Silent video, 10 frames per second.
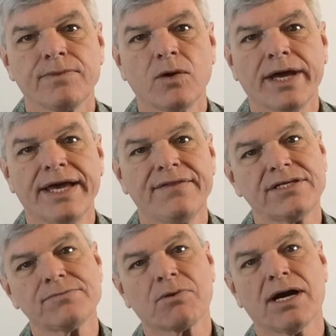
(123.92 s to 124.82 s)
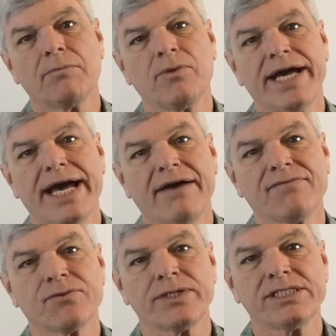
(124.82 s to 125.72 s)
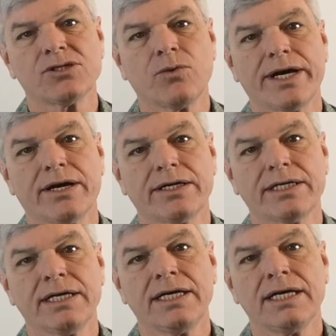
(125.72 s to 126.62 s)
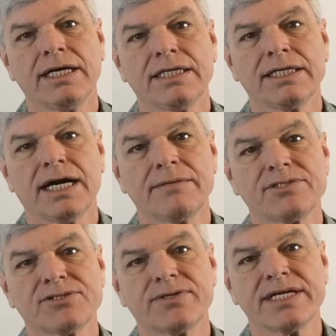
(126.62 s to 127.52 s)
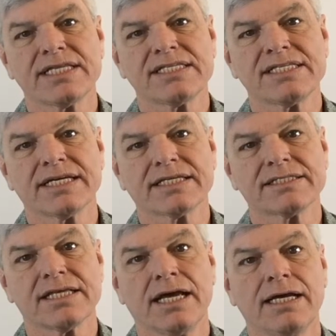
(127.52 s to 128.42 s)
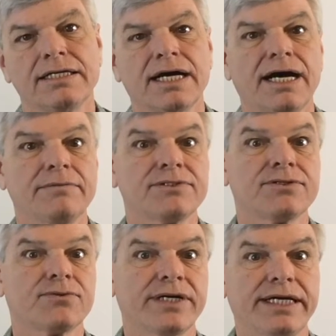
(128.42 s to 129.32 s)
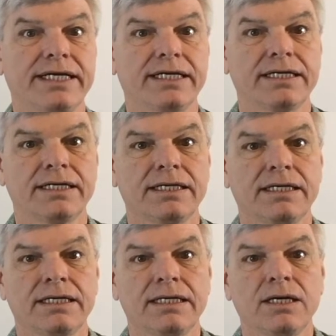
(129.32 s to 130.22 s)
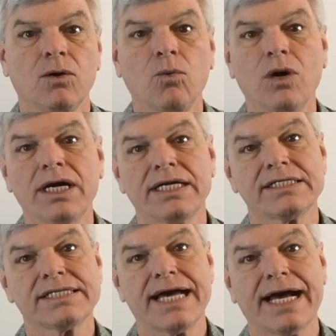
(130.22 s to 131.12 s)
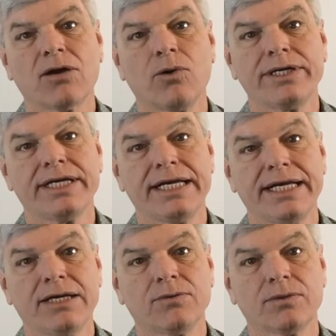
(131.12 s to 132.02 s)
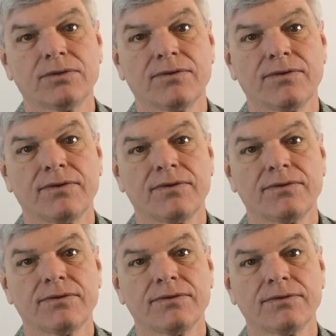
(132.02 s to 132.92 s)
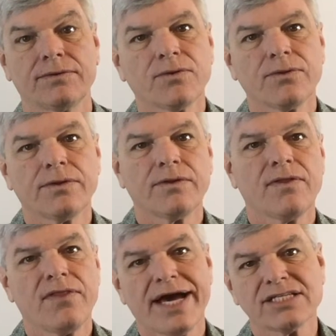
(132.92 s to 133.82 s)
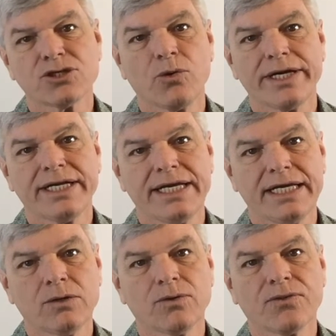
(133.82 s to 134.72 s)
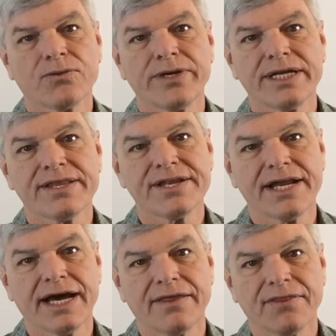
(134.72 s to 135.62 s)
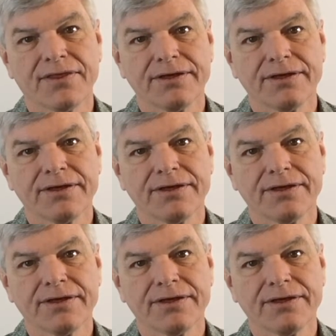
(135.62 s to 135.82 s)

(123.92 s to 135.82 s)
Okay, in this problem we have 3 squared times 3 to the 6th times 3. What is that going to equal? That is going to equal 3 to the 9th.